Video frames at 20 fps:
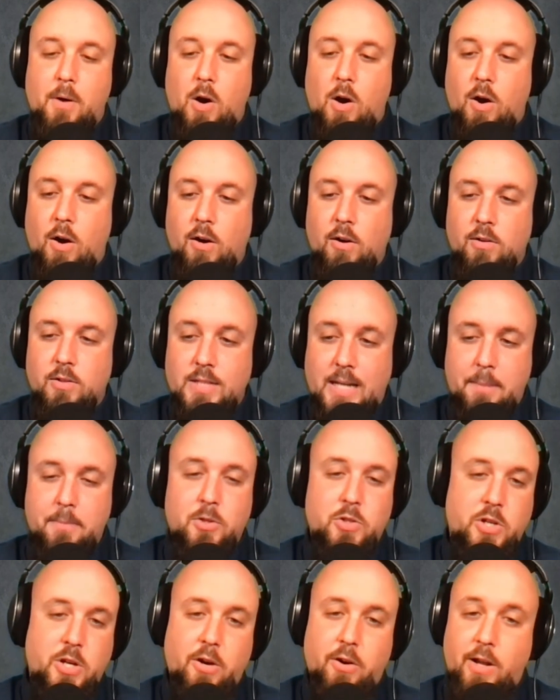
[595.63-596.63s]
our
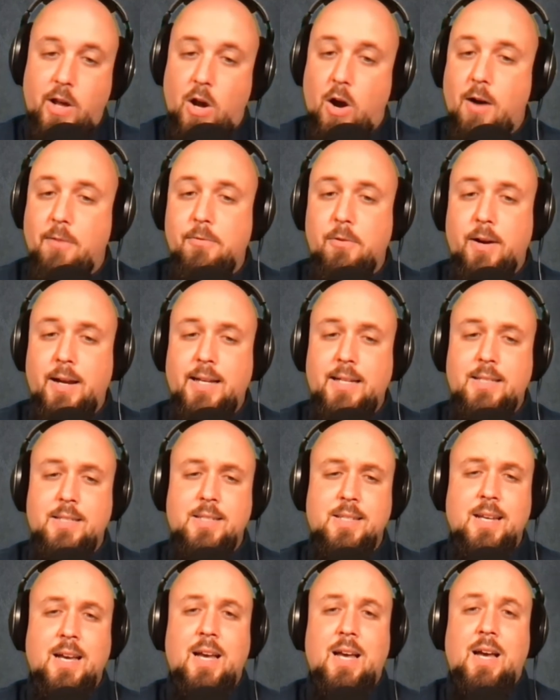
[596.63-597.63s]
cybersecurity
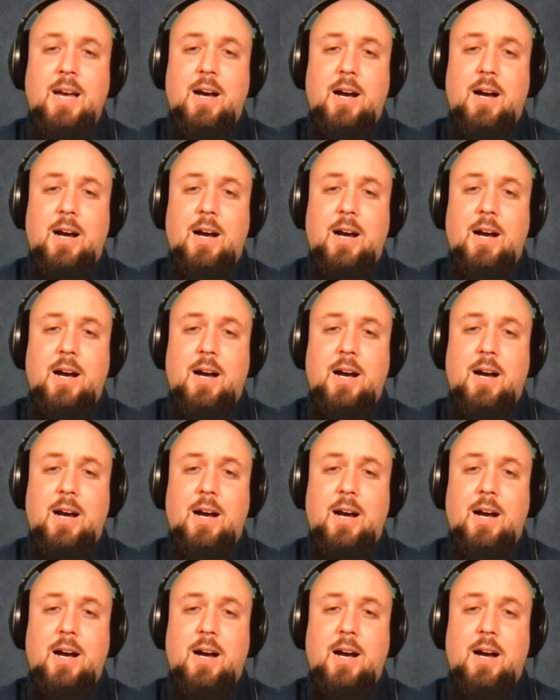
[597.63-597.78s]
offerings,